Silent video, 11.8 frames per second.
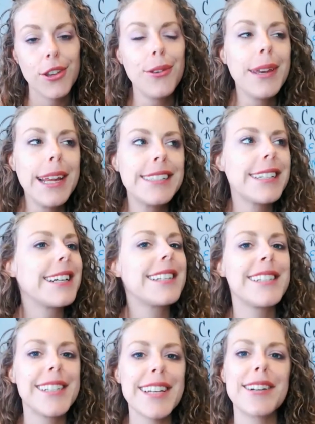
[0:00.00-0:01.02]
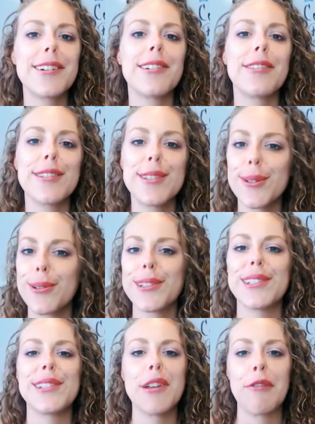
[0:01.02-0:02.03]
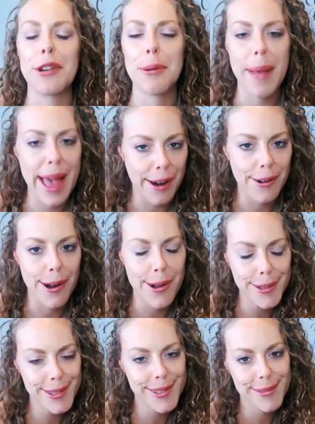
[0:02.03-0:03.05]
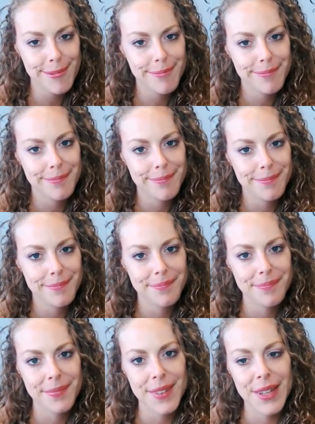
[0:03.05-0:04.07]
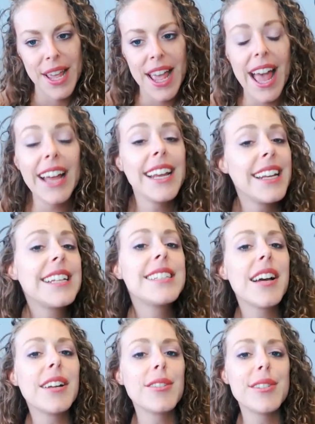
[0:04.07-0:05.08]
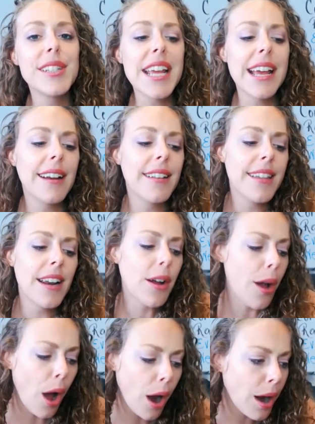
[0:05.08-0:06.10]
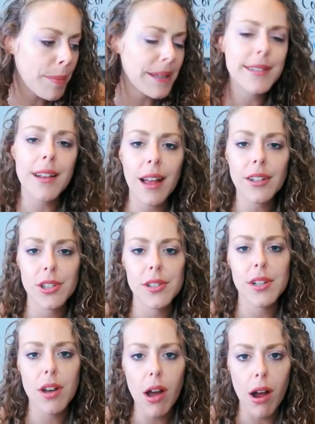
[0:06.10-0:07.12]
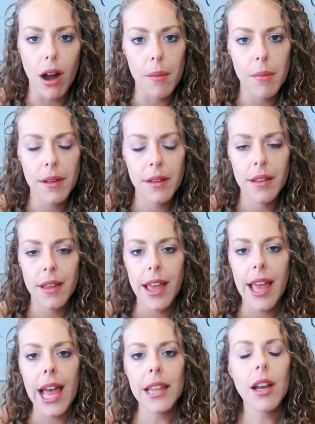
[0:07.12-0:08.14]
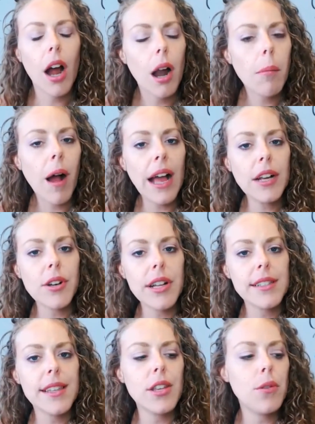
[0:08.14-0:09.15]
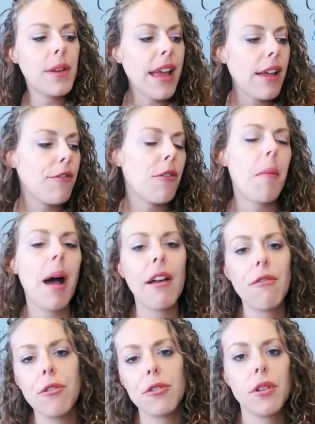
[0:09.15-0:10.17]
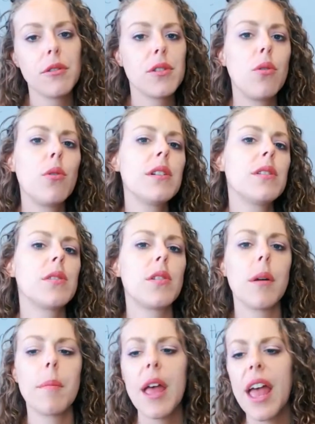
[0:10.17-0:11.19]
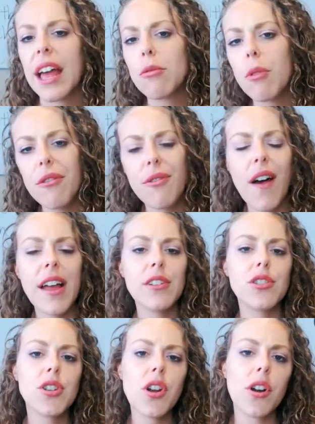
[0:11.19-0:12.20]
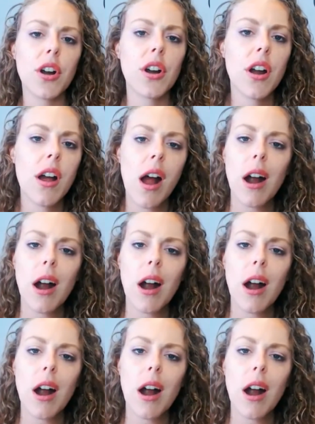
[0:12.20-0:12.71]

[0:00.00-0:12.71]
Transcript: you need to consider the sources of your macros. And you need to understand that a carb is not just a carb. And the carbohydrates that you get from high fructose corn syrup and refined sugar